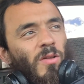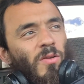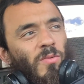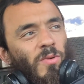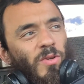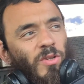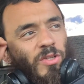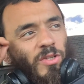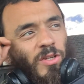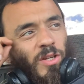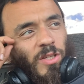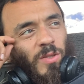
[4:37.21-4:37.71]
What does
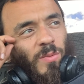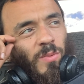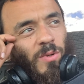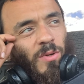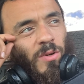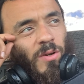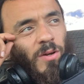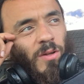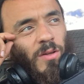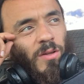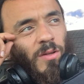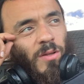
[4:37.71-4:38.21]
Shakespeare
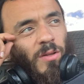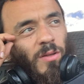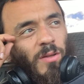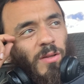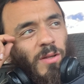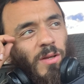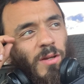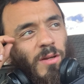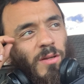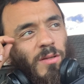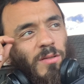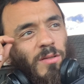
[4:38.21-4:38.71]
call it?
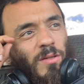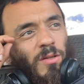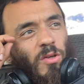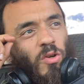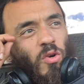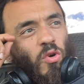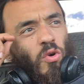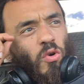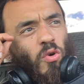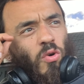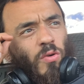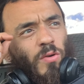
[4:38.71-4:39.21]
That is the
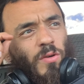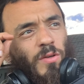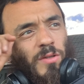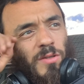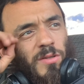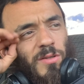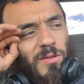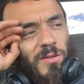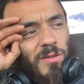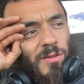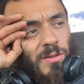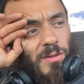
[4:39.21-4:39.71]

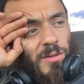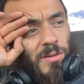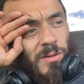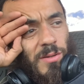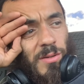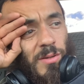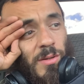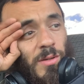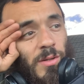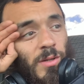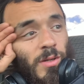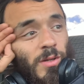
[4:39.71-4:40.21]
chorus.
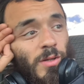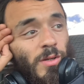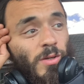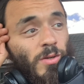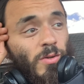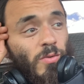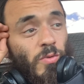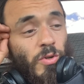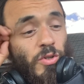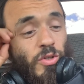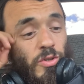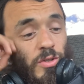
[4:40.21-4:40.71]

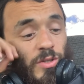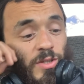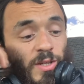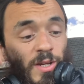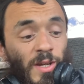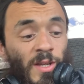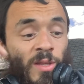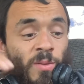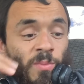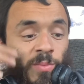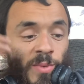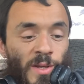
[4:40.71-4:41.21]
What you say
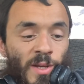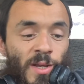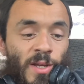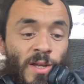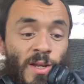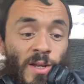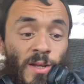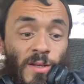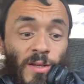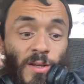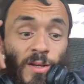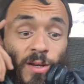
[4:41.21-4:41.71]
in the
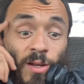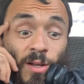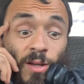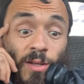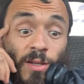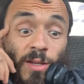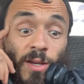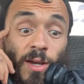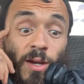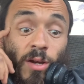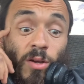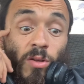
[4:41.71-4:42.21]
beginning to kind of
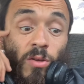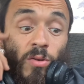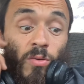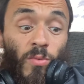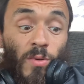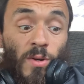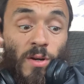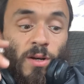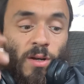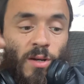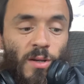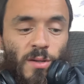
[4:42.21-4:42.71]
tell you
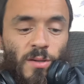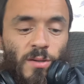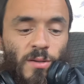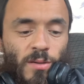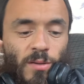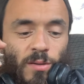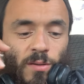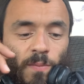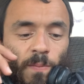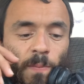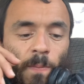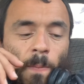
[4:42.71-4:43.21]
what it
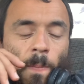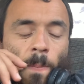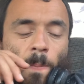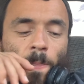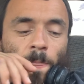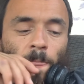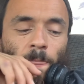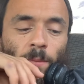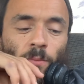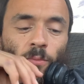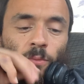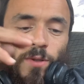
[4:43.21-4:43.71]
is
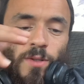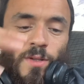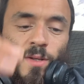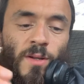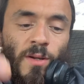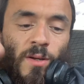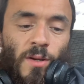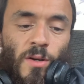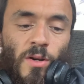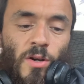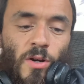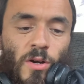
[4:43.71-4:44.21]
what's going
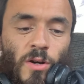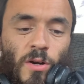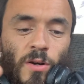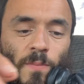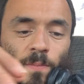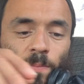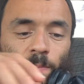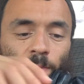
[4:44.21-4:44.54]
to occur.